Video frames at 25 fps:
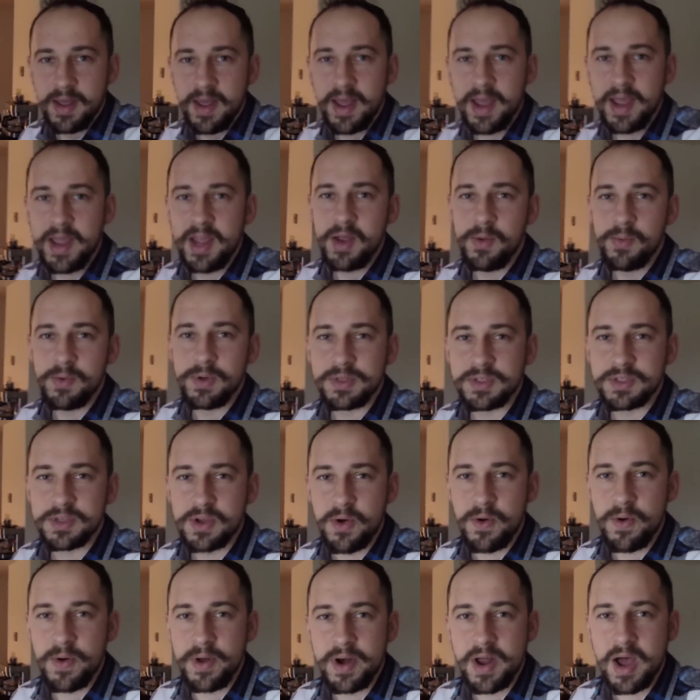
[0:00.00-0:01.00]
Hey, what's
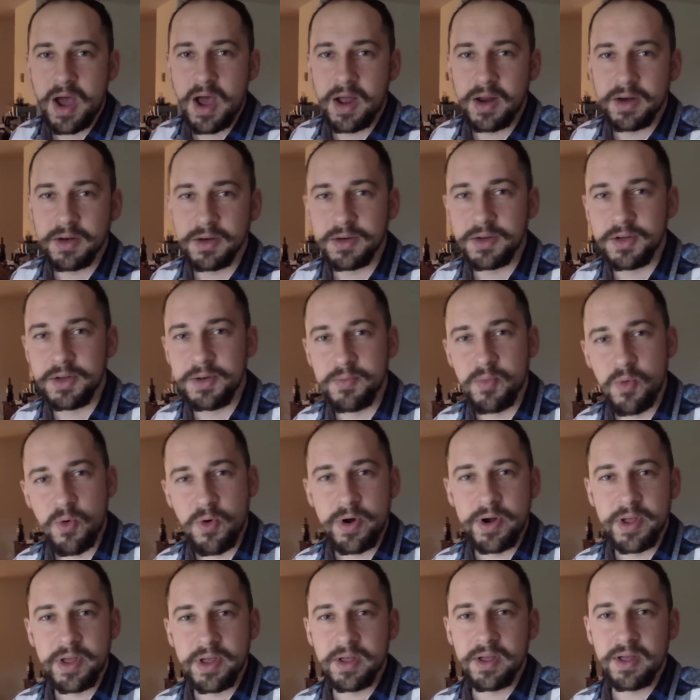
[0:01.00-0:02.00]
going on? Good
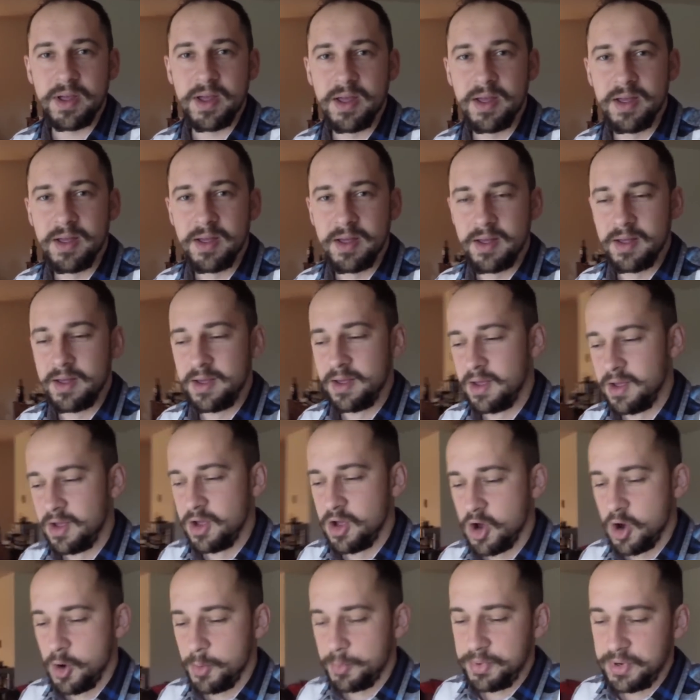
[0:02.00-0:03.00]
morning.
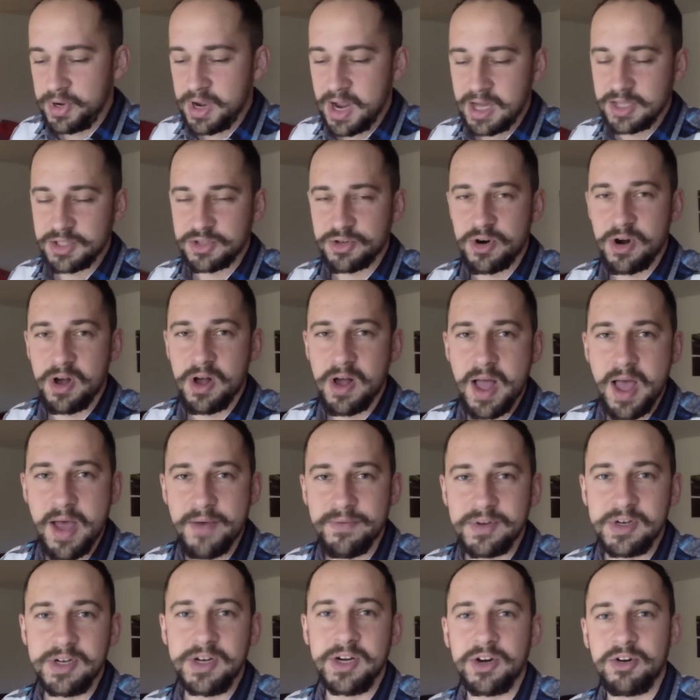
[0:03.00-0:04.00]
Hope you guys are all
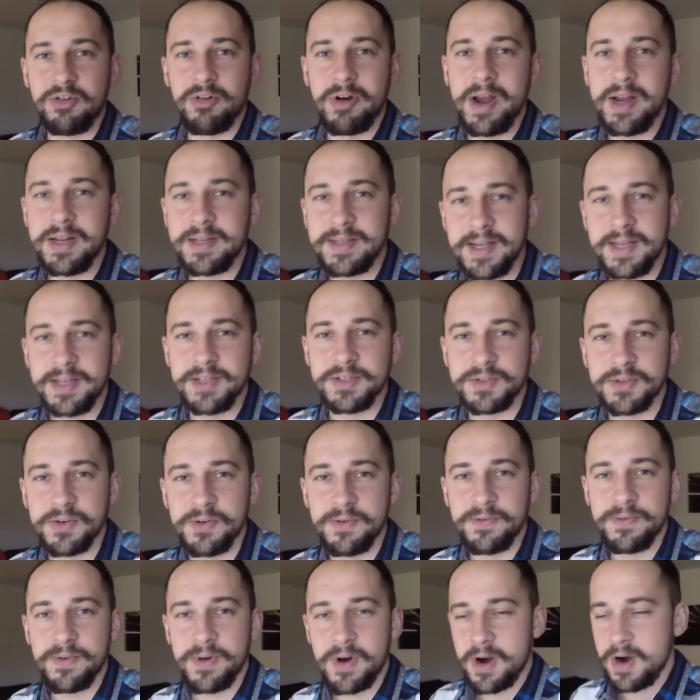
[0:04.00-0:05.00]
having a great day
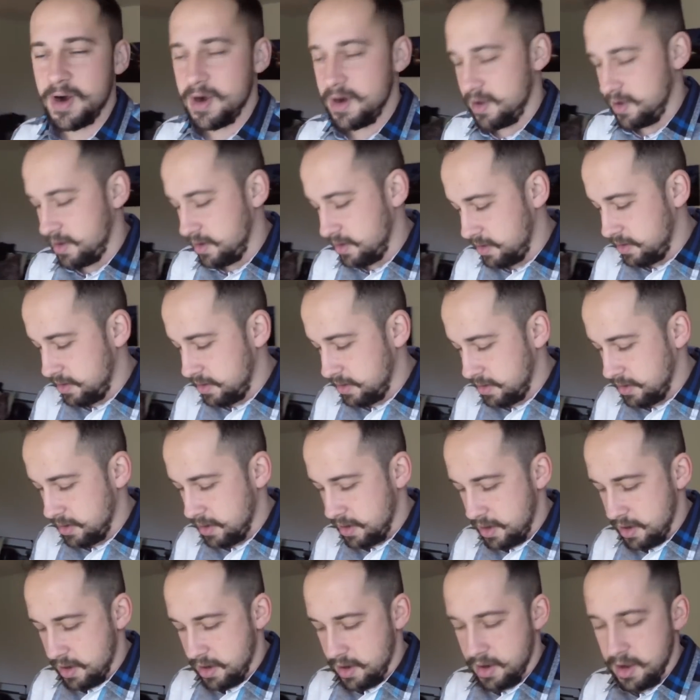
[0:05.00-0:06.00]
so far.
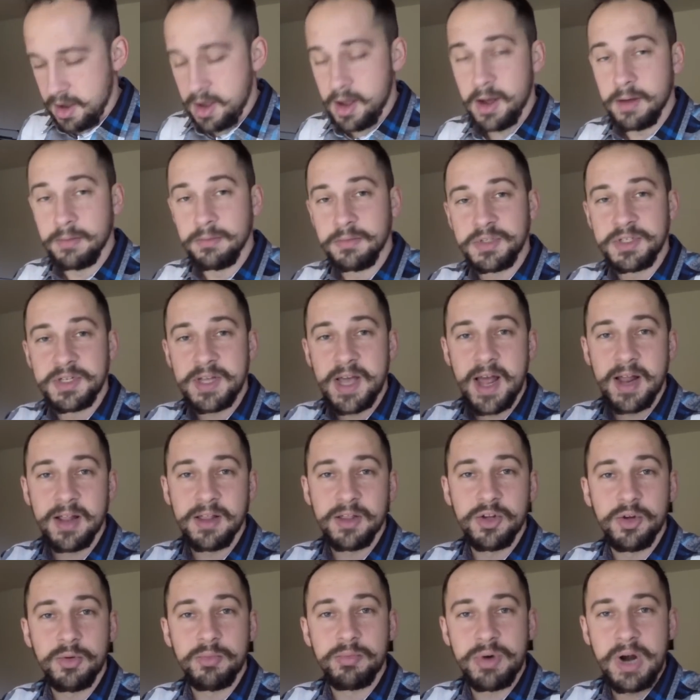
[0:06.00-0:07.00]
Um, just had a
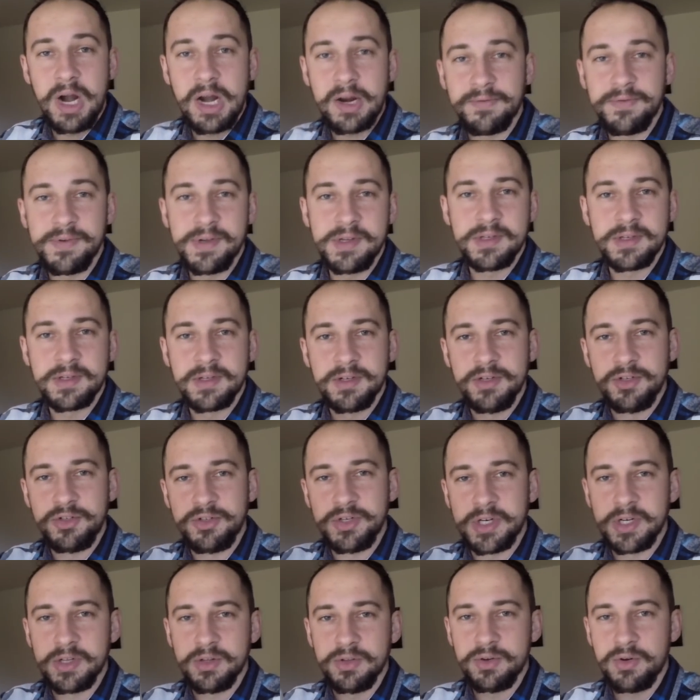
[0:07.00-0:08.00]
little breakfast, gonna
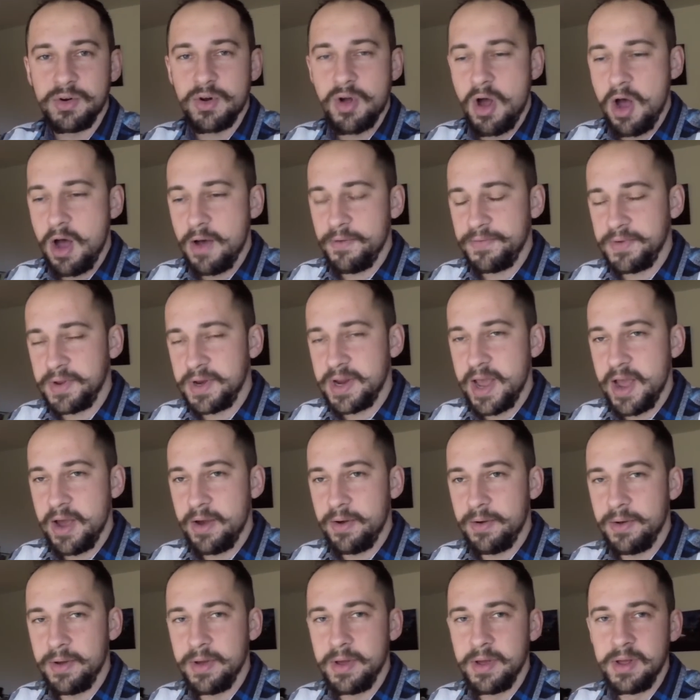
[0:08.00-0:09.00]
drink a little coffee
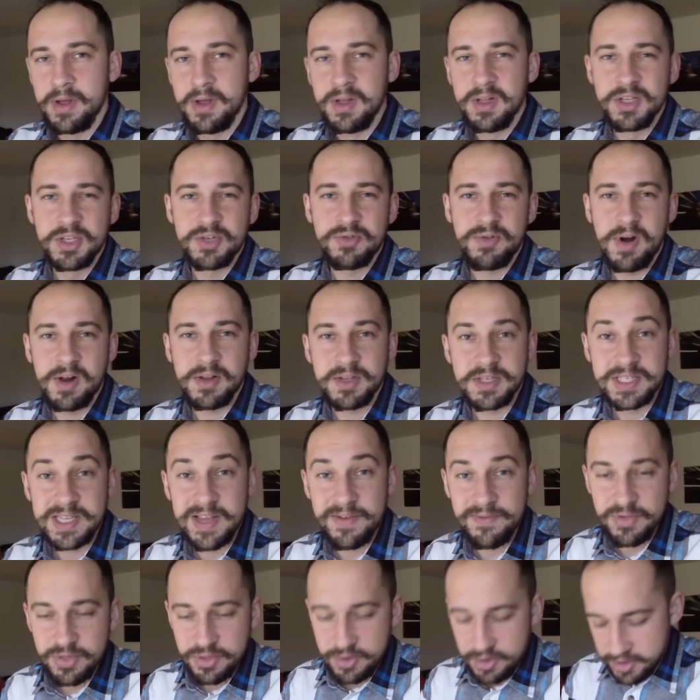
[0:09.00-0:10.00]
now. It's around
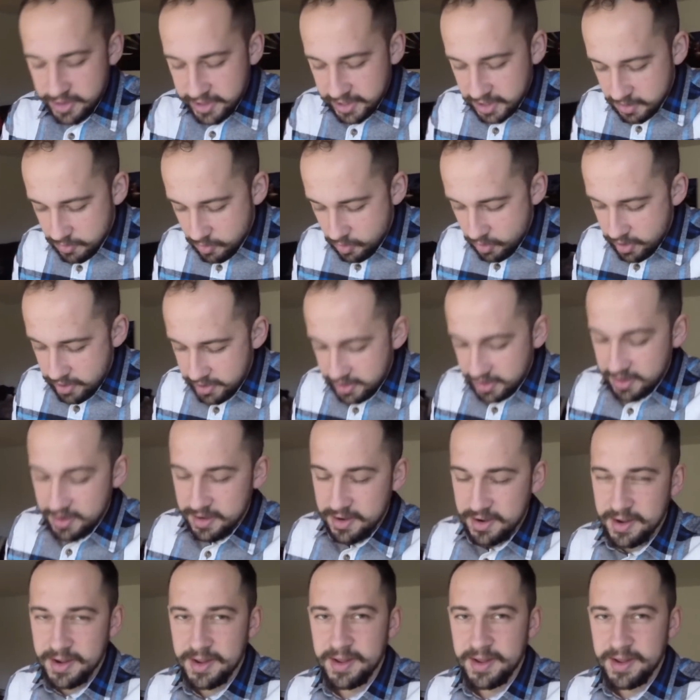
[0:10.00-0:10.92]
seven thirty in the morning.